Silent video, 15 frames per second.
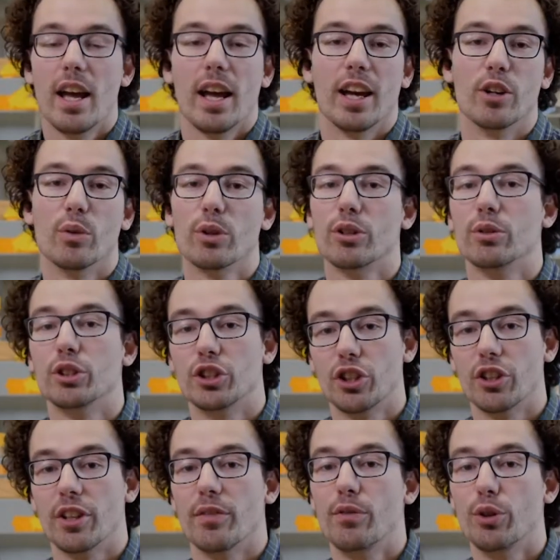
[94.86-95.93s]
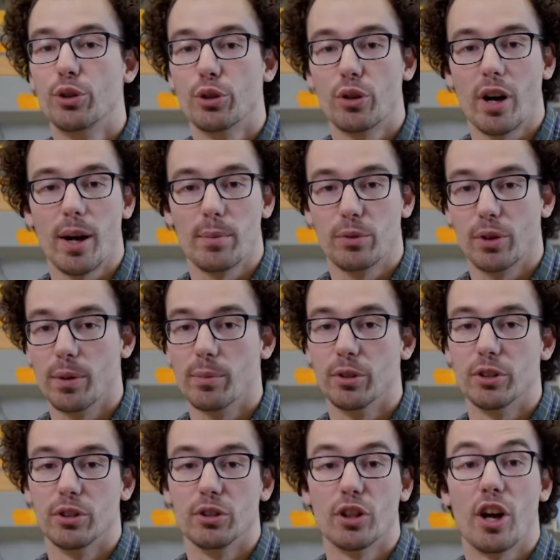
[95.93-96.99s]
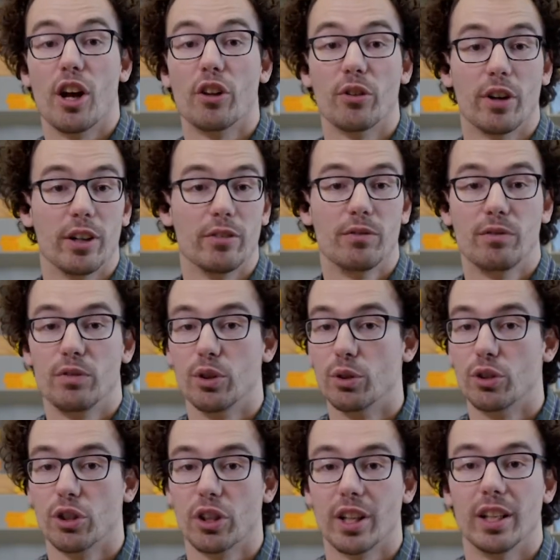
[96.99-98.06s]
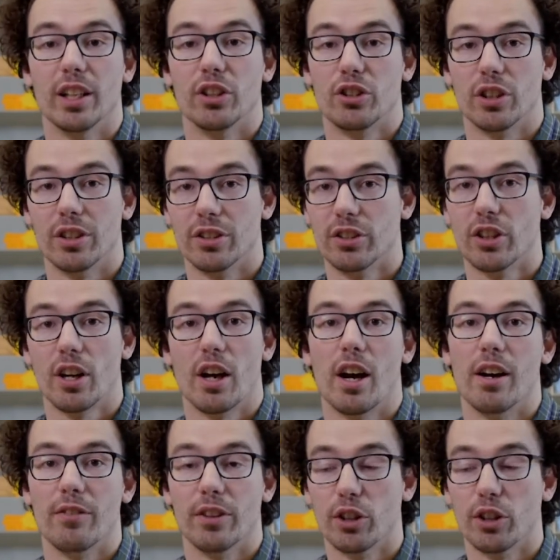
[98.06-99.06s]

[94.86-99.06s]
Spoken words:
in order to ensure that future crops are able to tolerate future conditions of